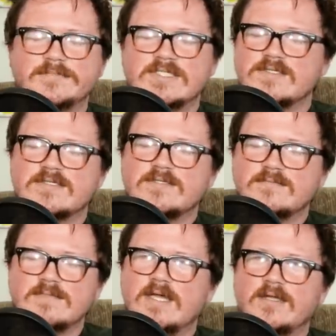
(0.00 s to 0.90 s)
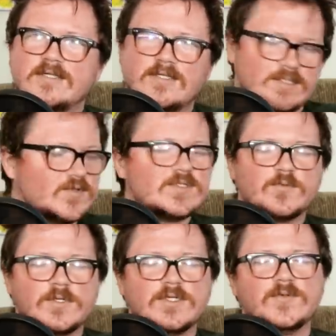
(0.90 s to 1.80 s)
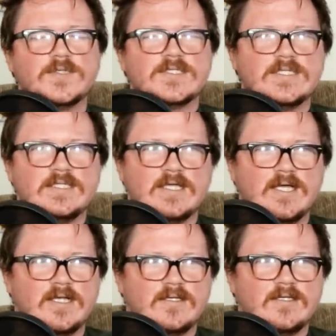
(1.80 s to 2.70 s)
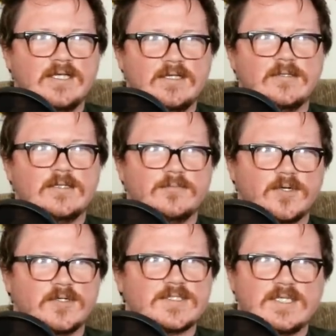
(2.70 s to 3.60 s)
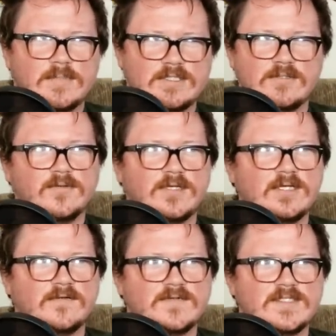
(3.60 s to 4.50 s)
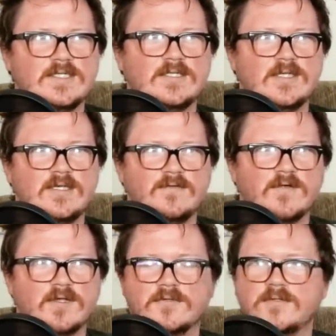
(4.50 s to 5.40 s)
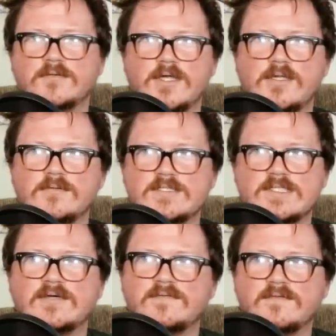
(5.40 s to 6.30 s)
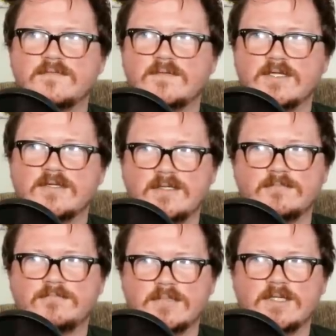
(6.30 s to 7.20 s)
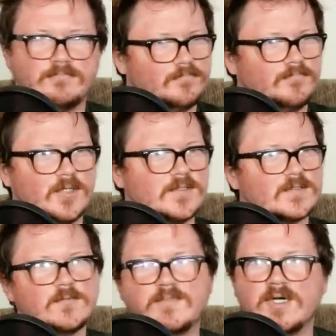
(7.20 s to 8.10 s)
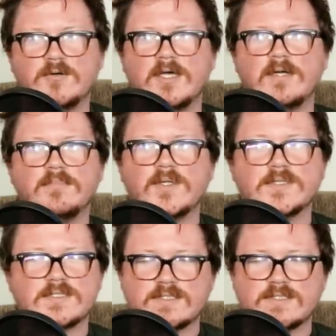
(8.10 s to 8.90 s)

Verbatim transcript: It's just yeah. So it's really cool to see that in person. I don't think I've seen any Frank Lloyd Wright stuff like in in person with my own eyeballs.